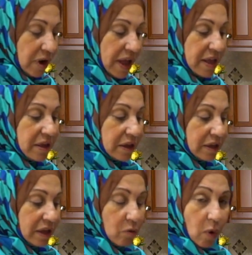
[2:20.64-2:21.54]
I
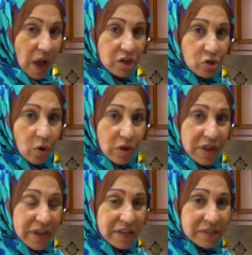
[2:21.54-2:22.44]
wash all
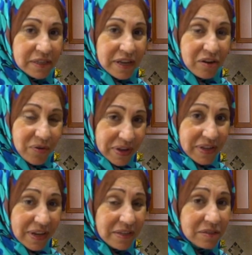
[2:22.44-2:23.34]
these
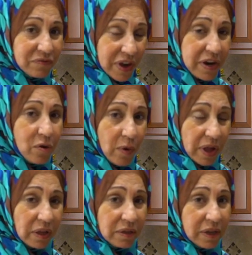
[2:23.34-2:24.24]
ingredients very
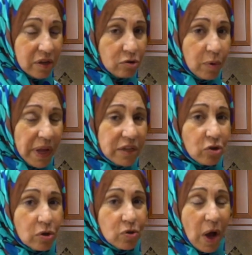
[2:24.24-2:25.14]
well, usually I
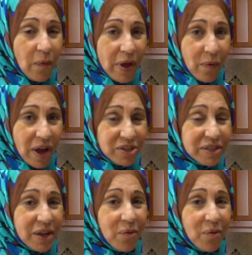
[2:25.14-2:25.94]
told you how I wash it.